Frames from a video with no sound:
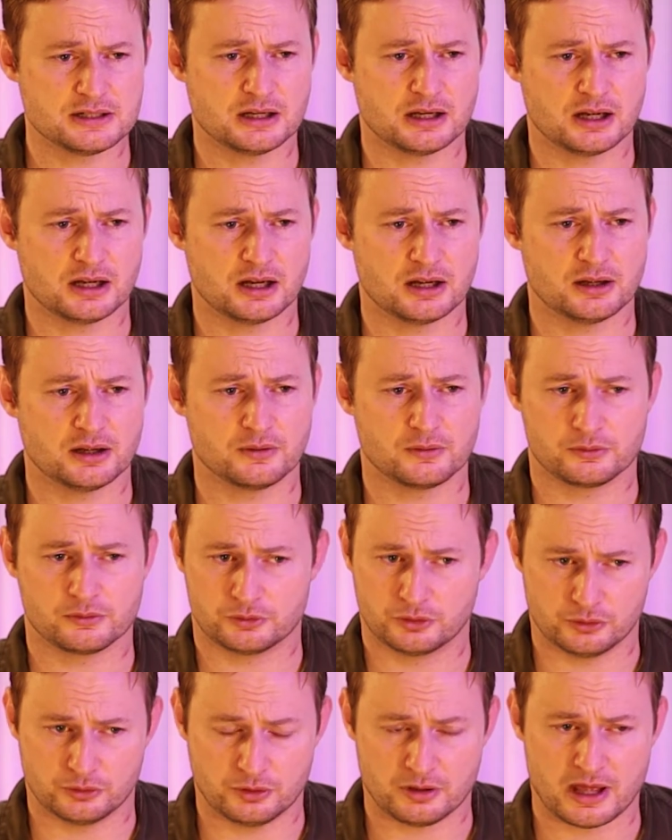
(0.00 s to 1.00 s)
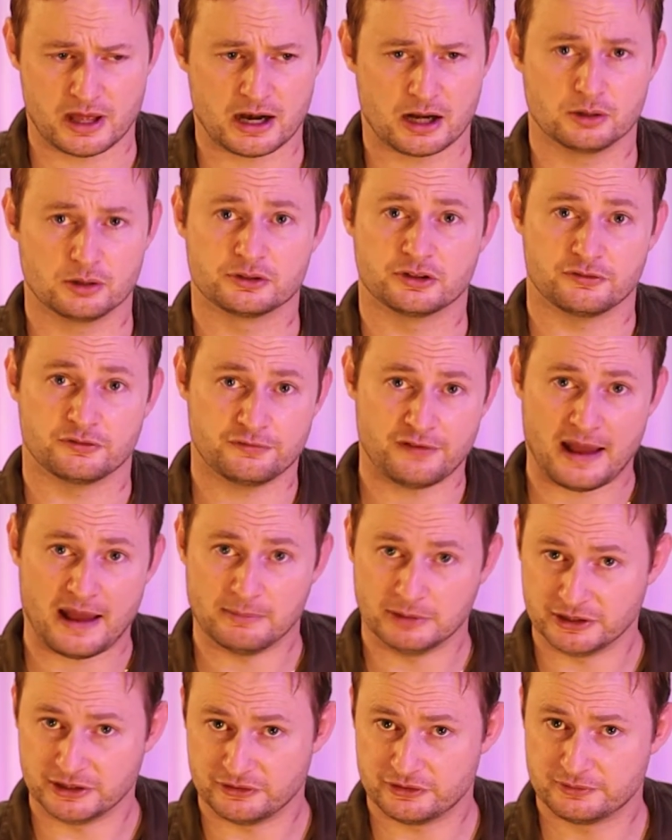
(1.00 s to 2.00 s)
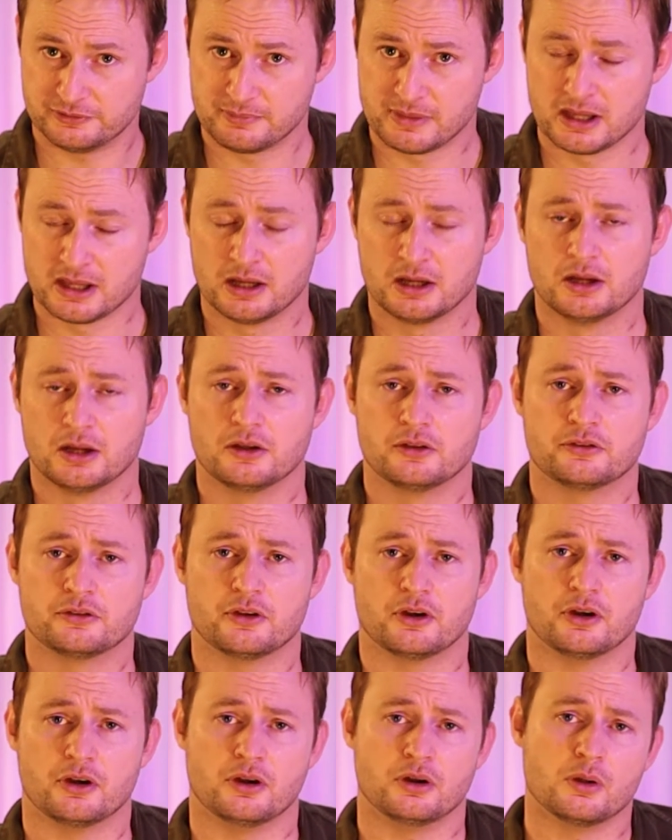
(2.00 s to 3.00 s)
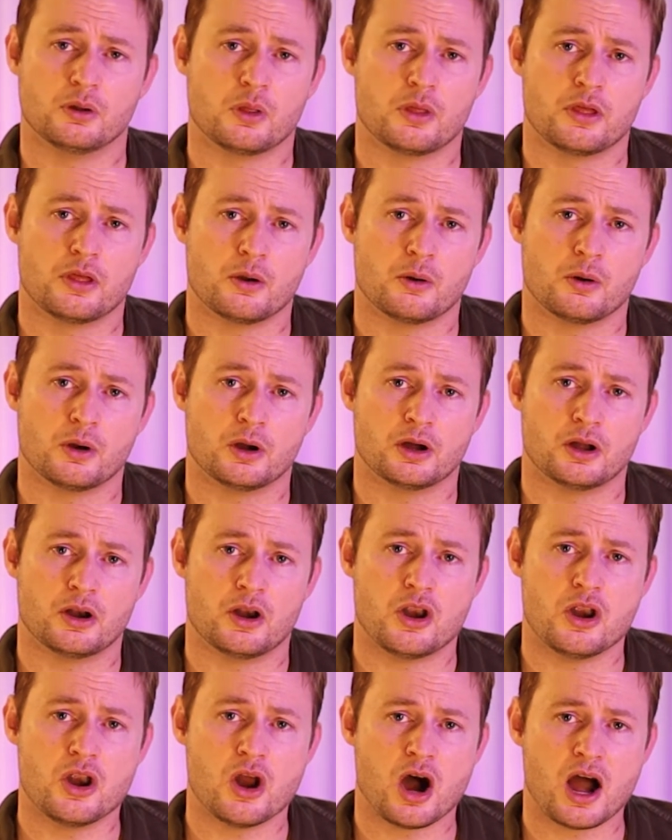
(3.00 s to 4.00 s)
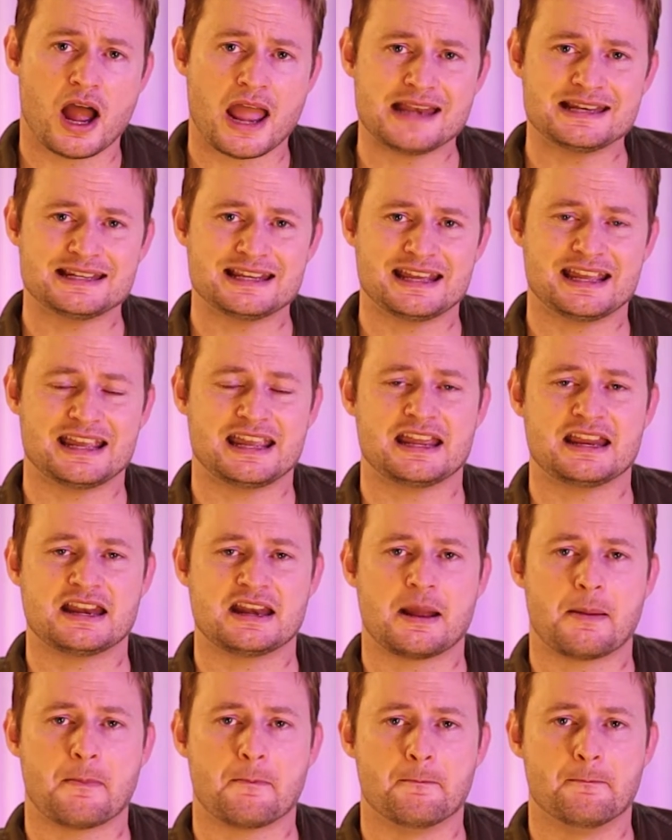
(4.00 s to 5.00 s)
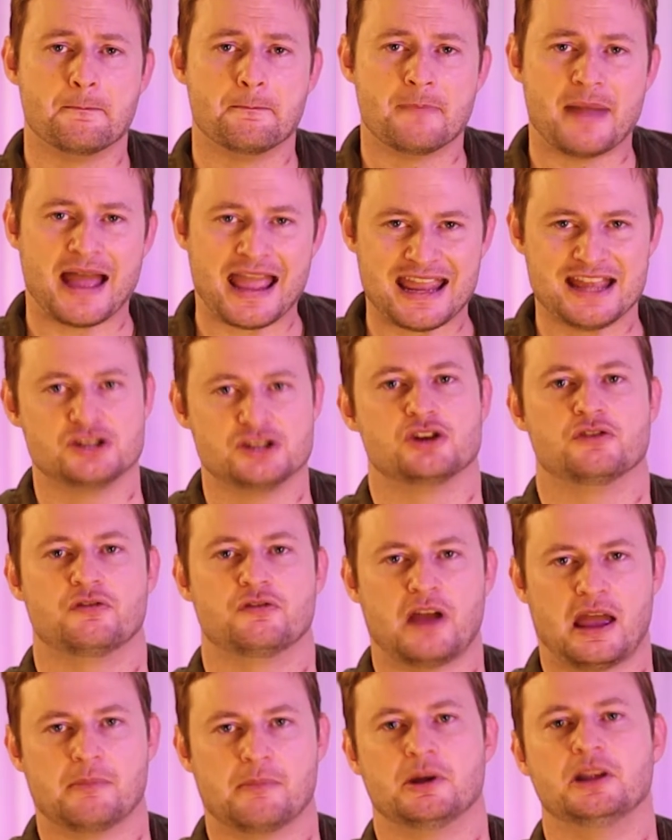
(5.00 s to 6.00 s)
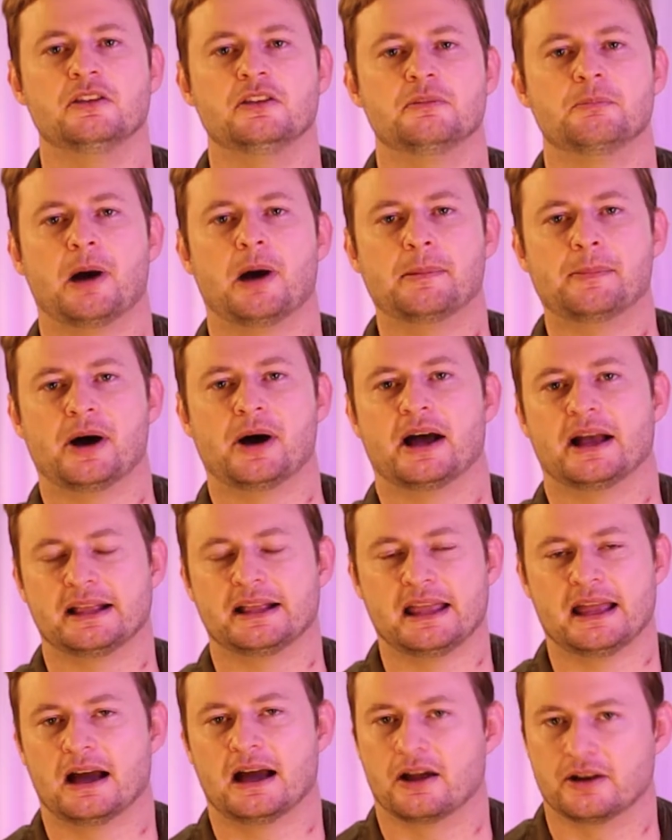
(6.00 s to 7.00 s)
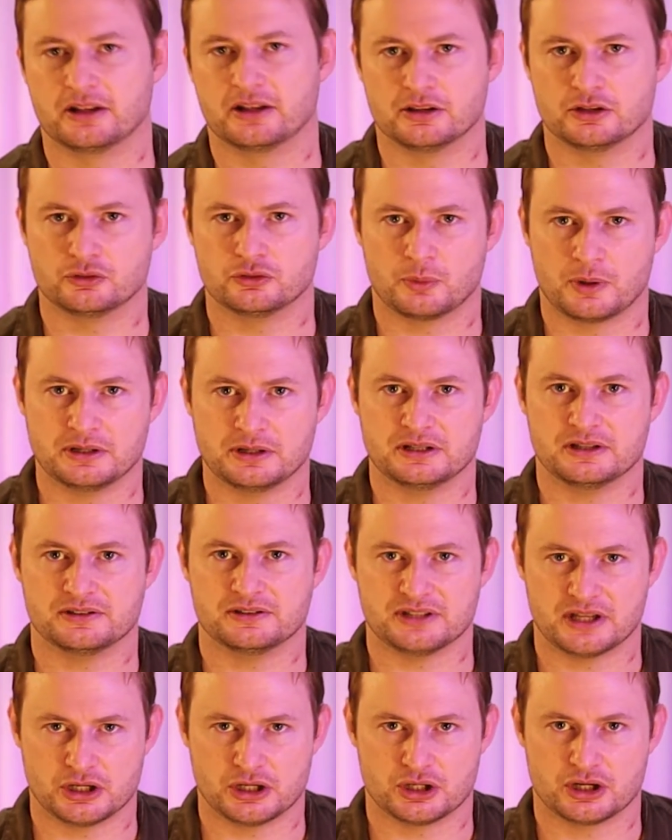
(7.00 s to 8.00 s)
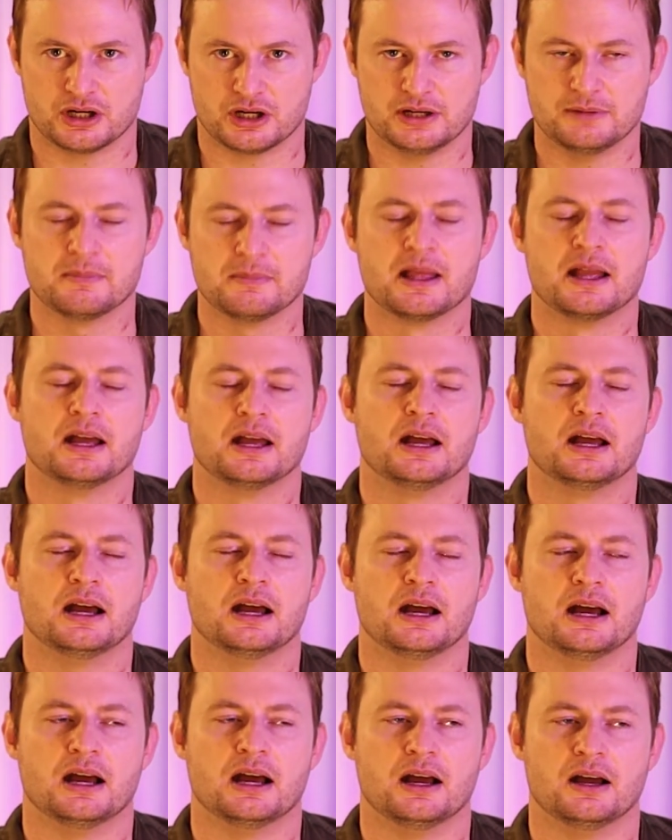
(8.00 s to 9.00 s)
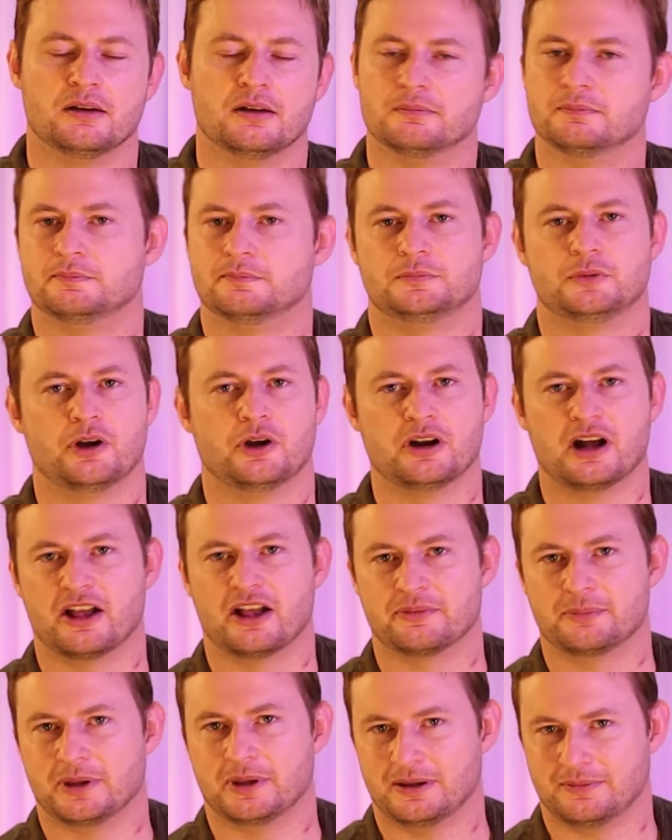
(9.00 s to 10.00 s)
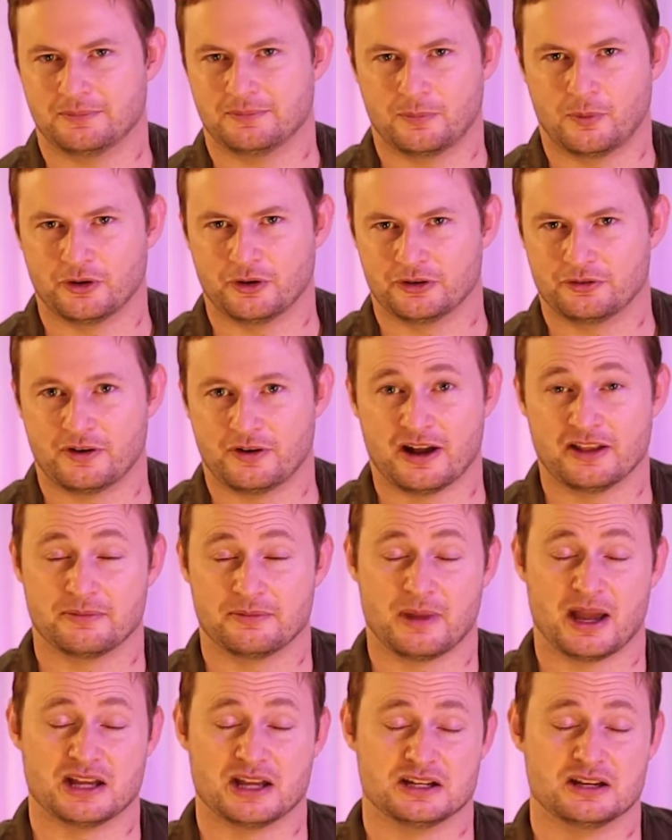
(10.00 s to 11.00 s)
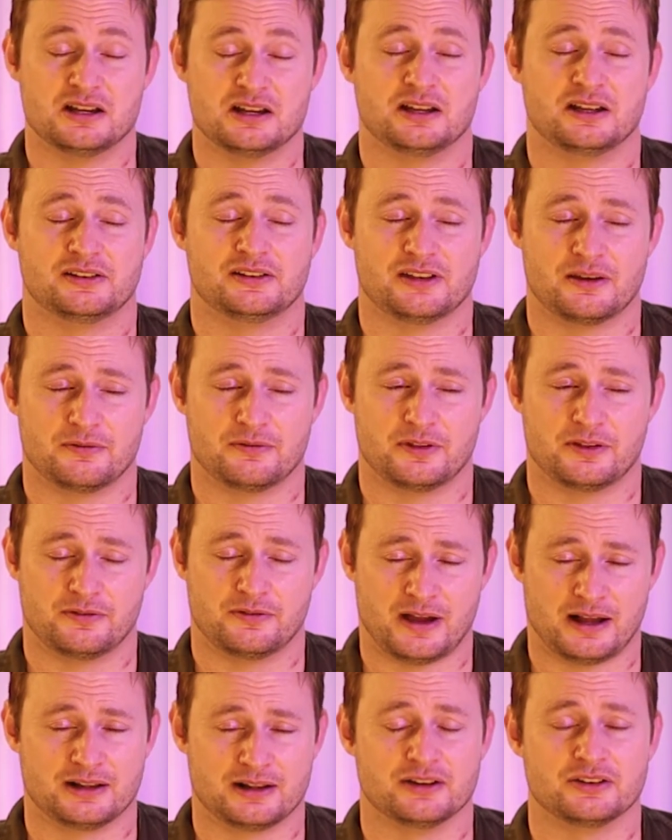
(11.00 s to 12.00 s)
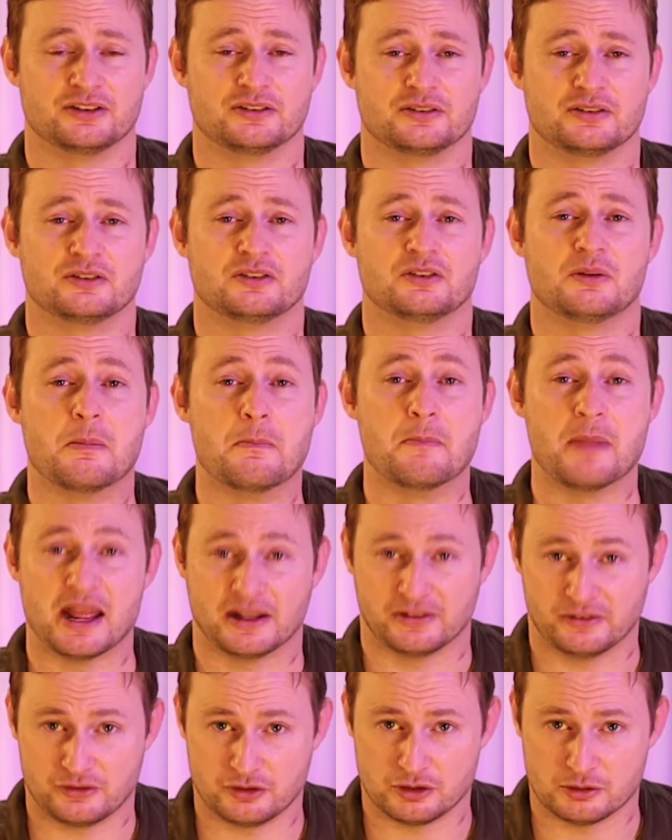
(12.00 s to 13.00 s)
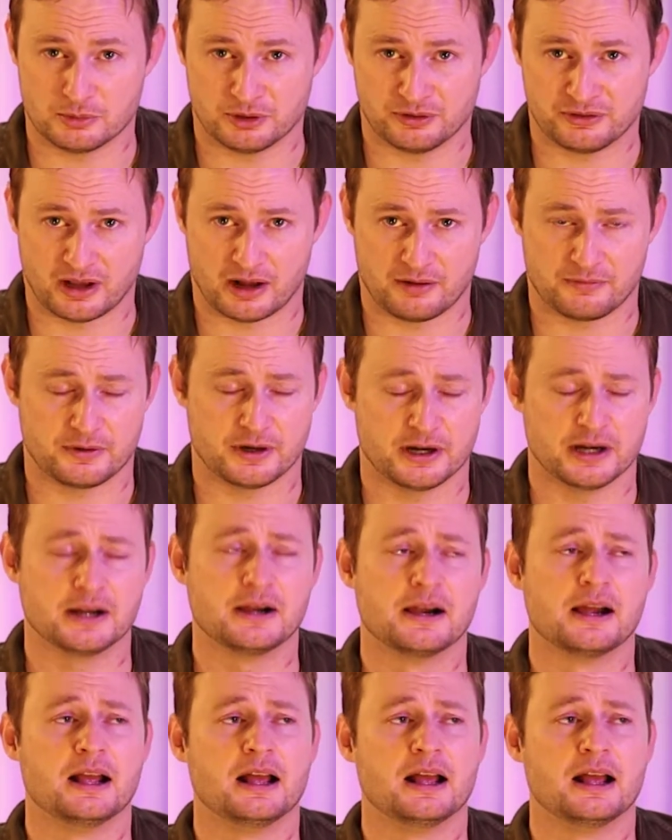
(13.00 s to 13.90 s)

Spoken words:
to do that, I looked at famines. So there were 19 major famines by my account in the 20th century. Don't ask me what defines major, except for the fact it's immense human suffering.